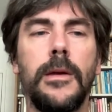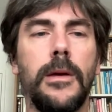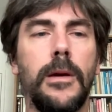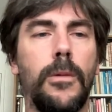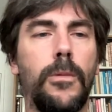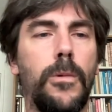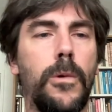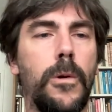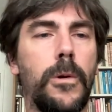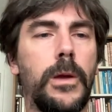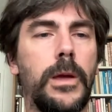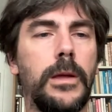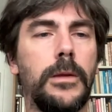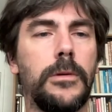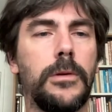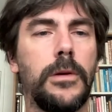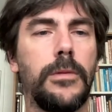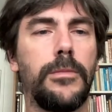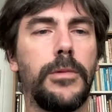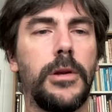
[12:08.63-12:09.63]
a working
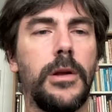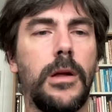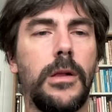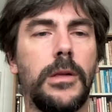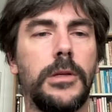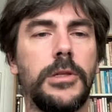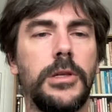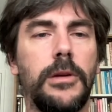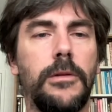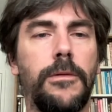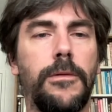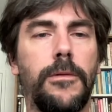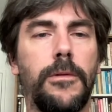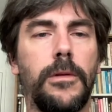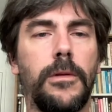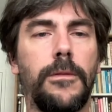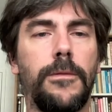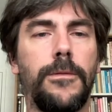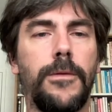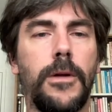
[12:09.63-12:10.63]
terminology for
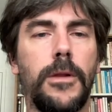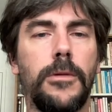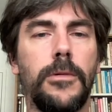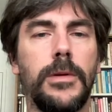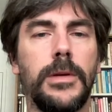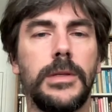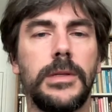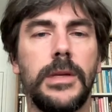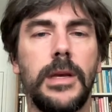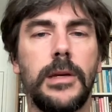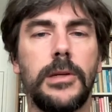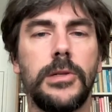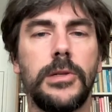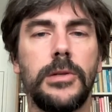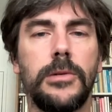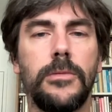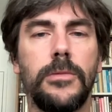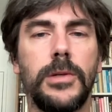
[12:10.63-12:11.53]
the following section,